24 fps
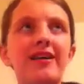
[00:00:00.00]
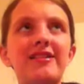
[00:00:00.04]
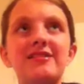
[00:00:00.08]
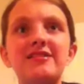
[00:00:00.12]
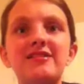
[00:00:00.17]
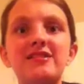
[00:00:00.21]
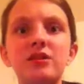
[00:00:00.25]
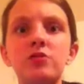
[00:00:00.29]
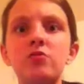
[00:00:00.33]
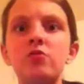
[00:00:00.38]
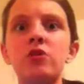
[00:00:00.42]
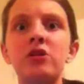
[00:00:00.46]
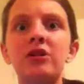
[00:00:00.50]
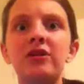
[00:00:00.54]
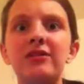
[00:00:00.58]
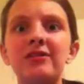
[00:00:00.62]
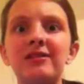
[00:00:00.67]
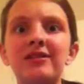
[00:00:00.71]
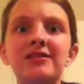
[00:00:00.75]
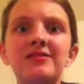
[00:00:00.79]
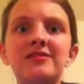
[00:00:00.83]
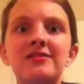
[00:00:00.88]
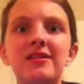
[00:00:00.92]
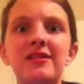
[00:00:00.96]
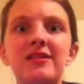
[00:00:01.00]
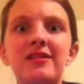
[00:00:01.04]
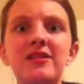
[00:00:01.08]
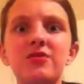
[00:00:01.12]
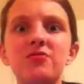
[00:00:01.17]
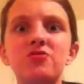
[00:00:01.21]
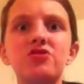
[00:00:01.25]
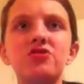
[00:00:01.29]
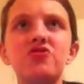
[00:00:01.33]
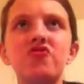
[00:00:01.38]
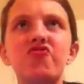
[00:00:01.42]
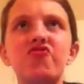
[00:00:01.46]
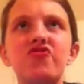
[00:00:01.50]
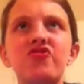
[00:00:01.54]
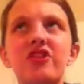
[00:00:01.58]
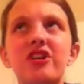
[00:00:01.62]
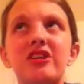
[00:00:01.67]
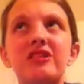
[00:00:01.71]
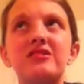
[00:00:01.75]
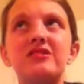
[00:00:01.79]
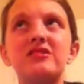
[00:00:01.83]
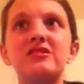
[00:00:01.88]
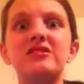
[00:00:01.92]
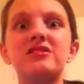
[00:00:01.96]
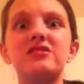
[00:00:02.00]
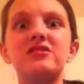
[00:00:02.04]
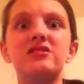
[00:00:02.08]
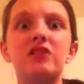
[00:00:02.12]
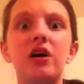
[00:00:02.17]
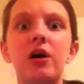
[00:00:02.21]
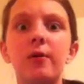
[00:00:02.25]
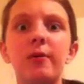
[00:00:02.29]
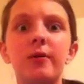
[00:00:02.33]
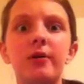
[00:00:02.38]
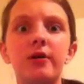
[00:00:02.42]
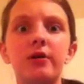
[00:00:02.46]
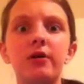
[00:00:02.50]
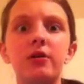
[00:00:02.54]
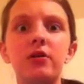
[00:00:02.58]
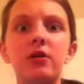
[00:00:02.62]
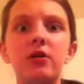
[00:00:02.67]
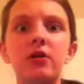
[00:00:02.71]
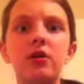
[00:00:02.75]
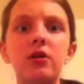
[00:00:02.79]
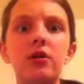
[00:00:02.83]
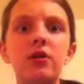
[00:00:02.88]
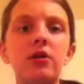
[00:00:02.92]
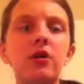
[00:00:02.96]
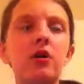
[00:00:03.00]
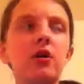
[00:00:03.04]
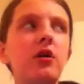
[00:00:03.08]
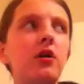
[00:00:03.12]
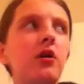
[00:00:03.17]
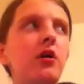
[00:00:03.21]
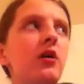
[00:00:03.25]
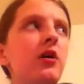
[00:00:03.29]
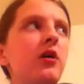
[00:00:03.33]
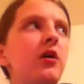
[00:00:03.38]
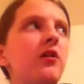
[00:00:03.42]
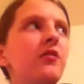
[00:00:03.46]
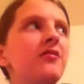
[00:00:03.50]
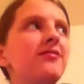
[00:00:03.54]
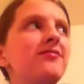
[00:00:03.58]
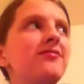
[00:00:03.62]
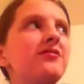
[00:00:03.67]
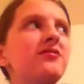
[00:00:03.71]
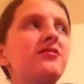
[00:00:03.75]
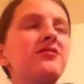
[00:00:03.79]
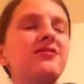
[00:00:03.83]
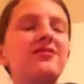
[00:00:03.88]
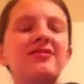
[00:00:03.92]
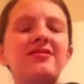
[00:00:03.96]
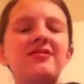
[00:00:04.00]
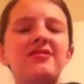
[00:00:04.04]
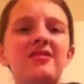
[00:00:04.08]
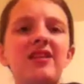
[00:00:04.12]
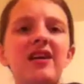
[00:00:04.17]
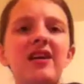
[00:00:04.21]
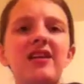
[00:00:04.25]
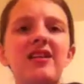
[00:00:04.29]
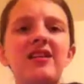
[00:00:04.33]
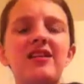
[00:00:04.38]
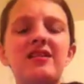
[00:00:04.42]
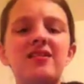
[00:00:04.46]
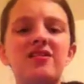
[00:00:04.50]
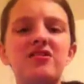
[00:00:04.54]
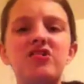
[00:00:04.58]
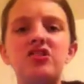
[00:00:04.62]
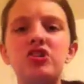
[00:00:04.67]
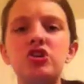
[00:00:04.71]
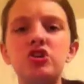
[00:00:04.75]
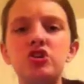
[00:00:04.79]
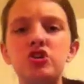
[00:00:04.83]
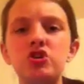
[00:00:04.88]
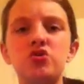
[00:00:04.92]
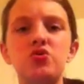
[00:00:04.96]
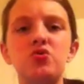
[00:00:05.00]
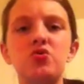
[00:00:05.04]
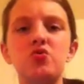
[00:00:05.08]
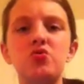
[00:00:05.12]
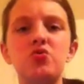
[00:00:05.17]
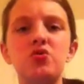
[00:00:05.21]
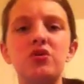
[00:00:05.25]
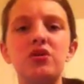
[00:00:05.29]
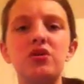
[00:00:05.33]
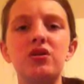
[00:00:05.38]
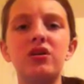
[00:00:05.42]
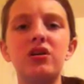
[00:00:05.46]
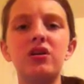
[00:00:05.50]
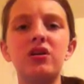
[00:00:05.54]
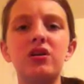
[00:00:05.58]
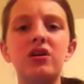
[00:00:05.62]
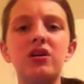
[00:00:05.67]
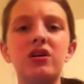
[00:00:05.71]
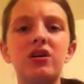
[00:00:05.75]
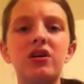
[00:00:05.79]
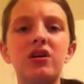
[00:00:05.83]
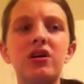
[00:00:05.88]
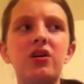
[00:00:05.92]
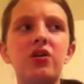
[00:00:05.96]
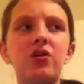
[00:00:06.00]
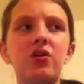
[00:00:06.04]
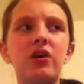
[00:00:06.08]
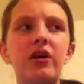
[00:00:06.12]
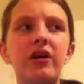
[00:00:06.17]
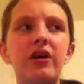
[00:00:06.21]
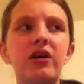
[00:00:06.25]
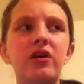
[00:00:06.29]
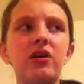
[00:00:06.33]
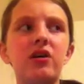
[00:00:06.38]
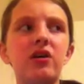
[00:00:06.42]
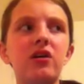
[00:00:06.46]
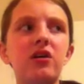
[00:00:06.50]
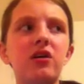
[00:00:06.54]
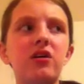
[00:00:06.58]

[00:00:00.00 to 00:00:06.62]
Didn't want to listen. He was friggin' stubborn. Then the new, like,